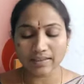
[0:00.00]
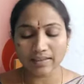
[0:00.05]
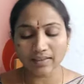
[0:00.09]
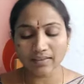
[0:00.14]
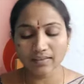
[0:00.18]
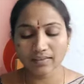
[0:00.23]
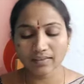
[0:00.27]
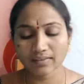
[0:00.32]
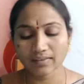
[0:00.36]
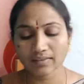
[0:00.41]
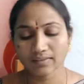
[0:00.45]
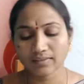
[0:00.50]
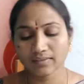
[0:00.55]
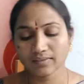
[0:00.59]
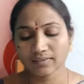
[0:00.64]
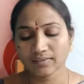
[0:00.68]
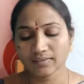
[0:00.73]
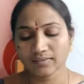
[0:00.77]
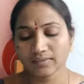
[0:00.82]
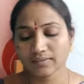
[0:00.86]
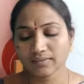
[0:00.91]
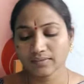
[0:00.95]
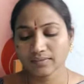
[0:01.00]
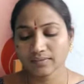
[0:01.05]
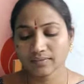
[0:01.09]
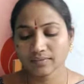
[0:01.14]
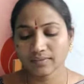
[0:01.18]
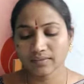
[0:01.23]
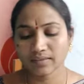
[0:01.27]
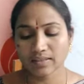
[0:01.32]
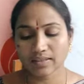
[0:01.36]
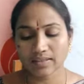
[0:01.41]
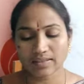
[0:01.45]
the
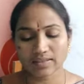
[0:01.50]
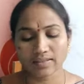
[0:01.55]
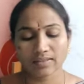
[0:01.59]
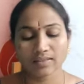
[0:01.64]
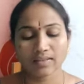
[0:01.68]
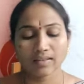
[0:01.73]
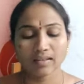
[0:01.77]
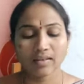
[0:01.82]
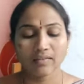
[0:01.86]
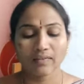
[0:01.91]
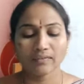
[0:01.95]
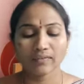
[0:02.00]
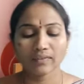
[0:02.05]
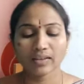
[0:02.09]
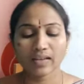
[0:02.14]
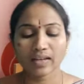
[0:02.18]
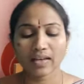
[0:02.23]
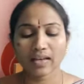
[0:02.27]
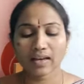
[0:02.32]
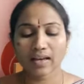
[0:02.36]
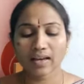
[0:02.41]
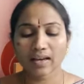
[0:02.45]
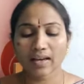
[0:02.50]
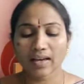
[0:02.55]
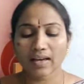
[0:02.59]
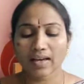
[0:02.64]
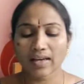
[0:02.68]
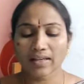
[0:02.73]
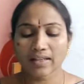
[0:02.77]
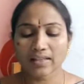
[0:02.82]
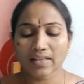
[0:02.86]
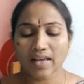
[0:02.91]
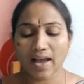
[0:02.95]
nest. The
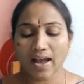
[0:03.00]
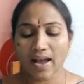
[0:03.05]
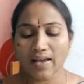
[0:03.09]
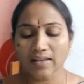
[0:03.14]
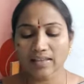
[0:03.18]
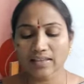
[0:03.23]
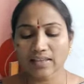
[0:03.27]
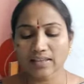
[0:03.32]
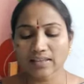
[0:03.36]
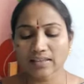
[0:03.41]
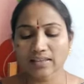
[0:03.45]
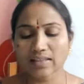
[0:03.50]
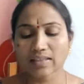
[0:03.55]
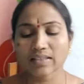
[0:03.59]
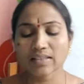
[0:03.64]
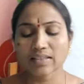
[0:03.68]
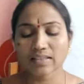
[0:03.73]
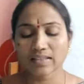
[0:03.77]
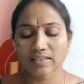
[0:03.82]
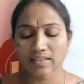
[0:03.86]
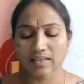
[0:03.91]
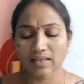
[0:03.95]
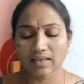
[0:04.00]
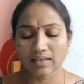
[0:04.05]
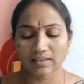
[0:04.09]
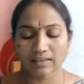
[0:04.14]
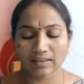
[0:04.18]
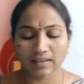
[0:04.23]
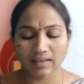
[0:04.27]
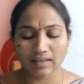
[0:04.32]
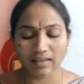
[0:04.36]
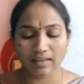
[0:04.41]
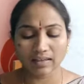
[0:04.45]
eggs hatch and the chicks stay
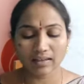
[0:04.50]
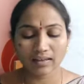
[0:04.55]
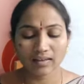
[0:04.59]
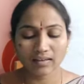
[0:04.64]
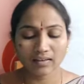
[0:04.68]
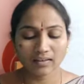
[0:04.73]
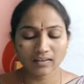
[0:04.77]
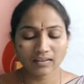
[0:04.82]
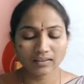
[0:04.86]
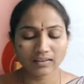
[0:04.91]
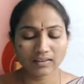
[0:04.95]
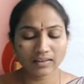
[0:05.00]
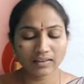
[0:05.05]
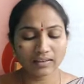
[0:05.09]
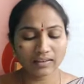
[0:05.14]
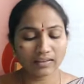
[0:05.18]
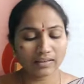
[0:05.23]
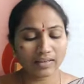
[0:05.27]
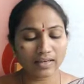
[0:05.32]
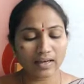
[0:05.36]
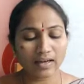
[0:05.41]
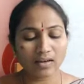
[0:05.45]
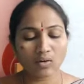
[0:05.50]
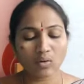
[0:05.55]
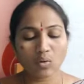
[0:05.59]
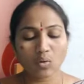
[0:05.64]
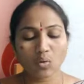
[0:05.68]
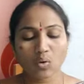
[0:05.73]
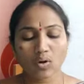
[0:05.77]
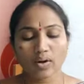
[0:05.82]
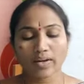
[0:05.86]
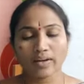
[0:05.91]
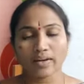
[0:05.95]
there till they are
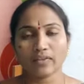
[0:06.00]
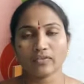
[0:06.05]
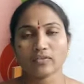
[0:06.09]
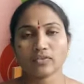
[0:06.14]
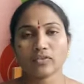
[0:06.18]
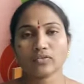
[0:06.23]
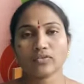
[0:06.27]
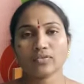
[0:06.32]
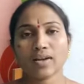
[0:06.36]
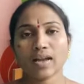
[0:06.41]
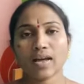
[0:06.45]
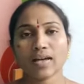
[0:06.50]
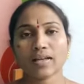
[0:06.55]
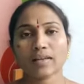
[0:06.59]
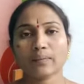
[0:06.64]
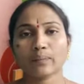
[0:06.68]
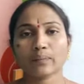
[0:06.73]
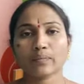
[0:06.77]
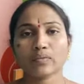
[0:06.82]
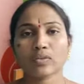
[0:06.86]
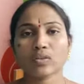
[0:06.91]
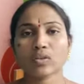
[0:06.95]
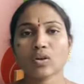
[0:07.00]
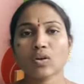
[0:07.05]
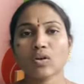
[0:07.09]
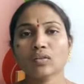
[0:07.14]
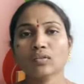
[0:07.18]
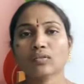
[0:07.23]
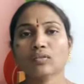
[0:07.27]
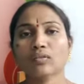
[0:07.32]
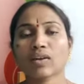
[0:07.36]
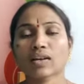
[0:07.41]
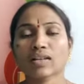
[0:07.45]
old enough to fly.
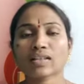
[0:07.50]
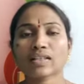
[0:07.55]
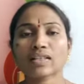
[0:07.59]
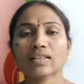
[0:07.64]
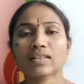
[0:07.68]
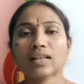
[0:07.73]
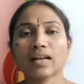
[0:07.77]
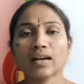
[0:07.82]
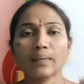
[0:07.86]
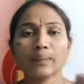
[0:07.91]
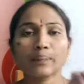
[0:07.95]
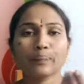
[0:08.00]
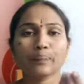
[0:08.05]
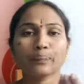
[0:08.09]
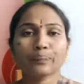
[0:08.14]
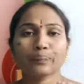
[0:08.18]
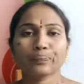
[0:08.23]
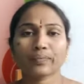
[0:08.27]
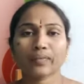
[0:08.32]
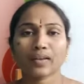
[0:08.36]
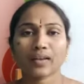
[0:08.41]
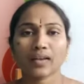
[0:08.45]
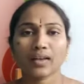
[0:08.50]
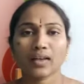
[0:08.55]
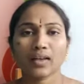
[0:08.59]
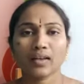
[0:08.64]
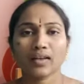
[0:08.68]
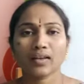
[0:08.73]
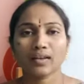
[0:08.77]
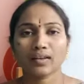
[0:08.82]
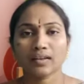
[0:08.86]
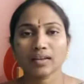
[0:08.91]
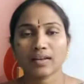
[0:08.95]
So, once the
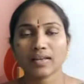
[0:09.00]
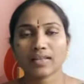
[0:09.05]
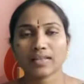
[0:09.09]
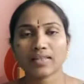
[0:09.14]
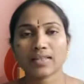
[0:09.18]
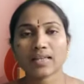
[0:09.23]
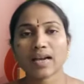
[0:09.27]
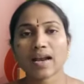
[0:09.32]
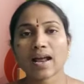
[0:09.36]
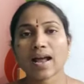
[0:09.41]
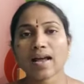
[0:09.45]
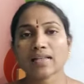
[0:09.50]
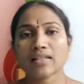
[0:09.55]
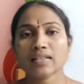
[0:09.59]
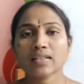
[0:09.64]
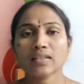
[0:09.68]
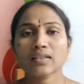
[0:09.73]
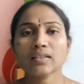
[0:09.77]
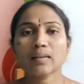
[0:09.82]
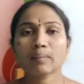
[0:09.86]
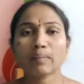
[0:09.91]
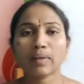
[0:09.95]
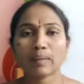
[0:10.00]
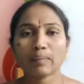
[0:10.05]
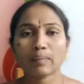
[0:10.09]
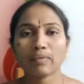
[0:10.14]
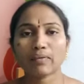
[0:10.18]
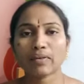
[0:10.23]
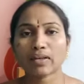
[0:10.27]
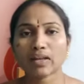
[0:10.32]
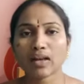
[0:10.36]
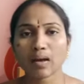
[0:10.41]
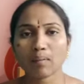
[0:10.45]
eggs are hatched, the baby
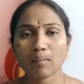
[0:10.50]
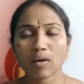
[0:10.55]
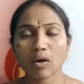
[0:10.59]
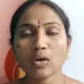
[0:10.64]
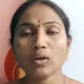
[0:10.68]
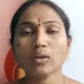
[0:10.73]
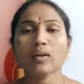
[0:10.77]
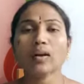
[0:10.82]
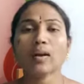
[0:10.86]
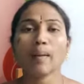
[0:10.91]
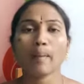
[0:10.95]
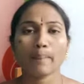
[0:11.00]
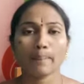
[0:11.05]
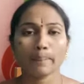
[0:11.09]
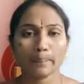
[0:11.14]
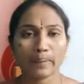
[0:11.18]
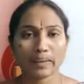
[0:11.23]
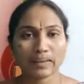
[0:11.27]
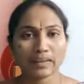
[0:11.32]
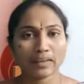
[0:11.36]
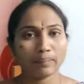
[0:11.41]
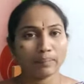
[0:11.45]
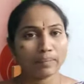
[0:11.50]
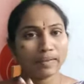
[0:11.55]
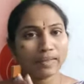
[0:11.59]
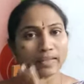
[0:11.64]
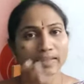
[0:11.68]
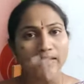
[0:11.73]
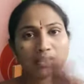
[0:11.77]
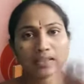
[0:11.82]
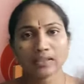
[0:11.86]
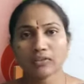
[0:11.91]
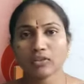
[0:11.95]
will come out but
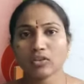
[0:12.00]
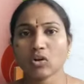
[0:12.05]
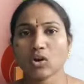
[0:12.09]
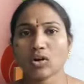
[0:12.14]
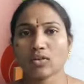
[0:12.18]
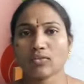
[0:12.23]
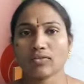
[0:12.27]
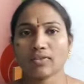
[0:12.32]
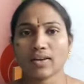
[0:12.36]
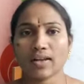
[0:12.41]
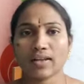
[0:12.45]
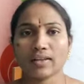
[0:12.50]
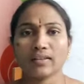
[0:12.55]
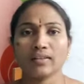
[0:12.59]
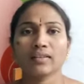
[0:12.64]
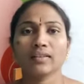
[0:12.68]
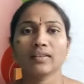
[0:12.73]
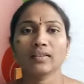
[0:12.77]
immediately it will not fly